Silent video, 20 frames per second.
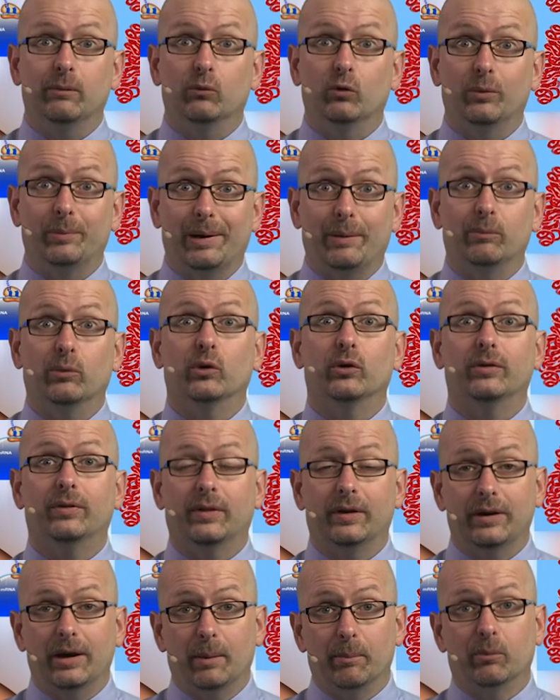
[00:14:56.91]
Remember,
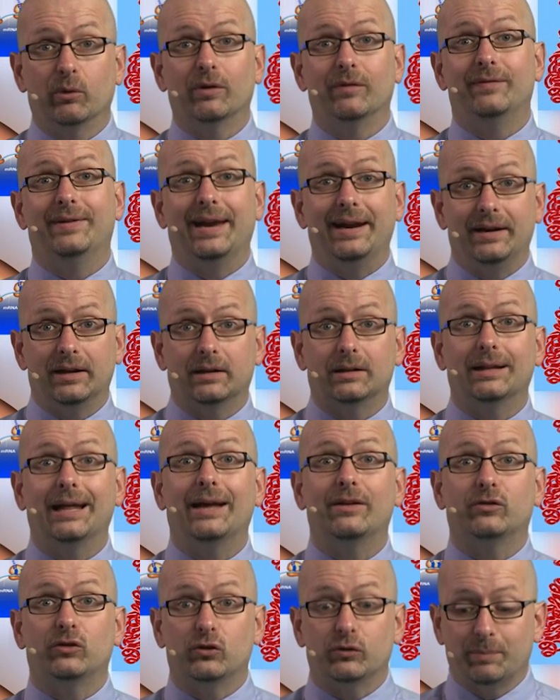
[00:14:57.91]
the number of data
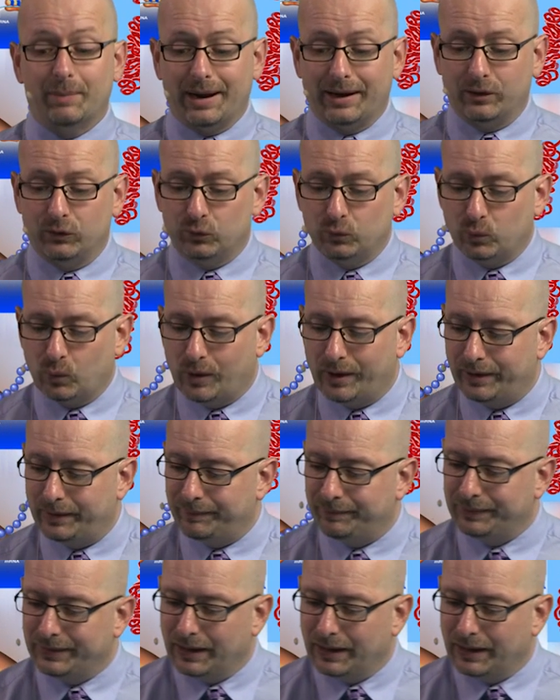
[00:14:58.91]
classes minus 1.